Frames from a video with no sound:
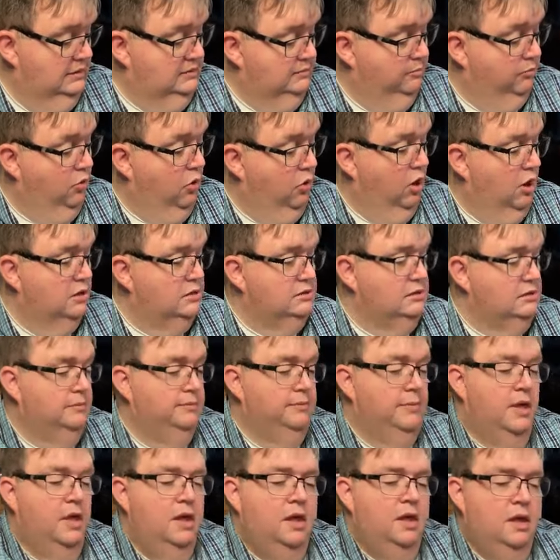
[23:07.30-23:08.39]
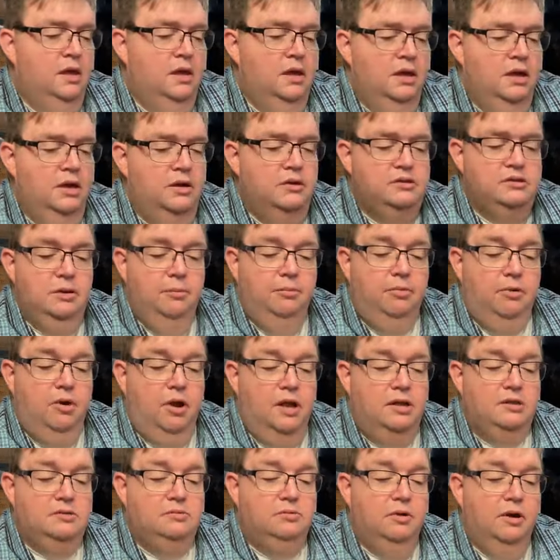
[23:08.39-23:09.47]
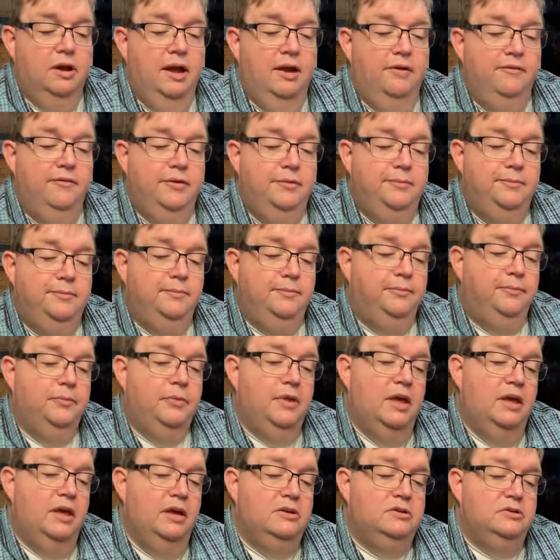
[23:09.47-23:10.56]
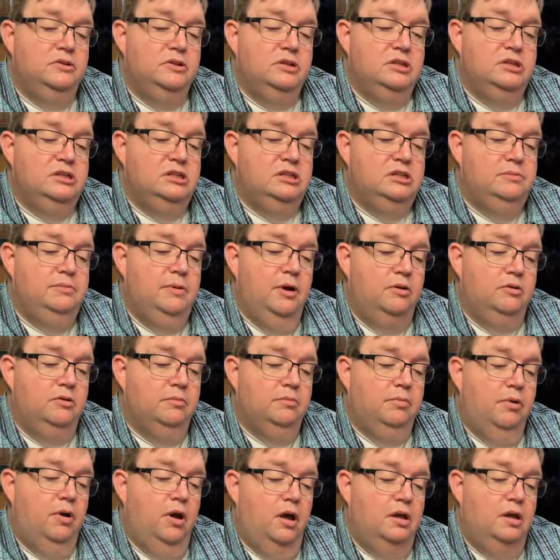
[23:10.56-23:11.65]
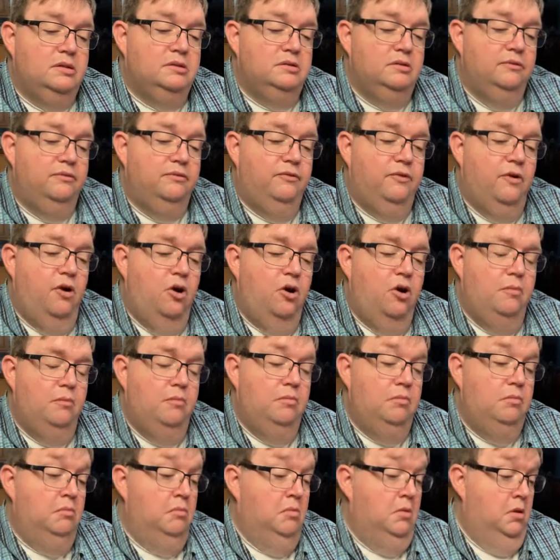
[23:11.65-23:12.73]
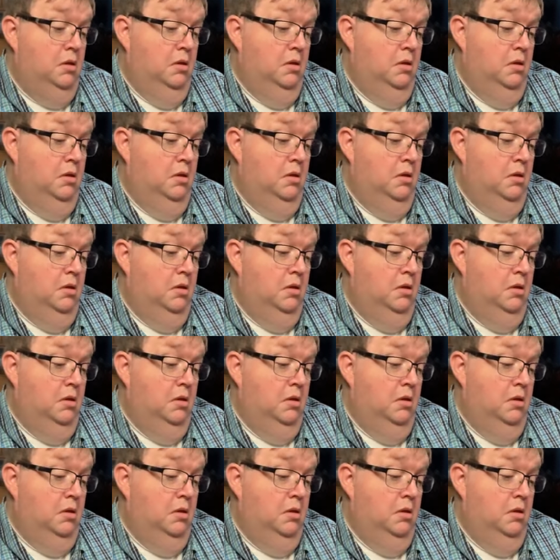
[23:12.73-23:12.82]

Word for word: These brats. Well, the Here's the brats we're having. These are the snuck brats of farm.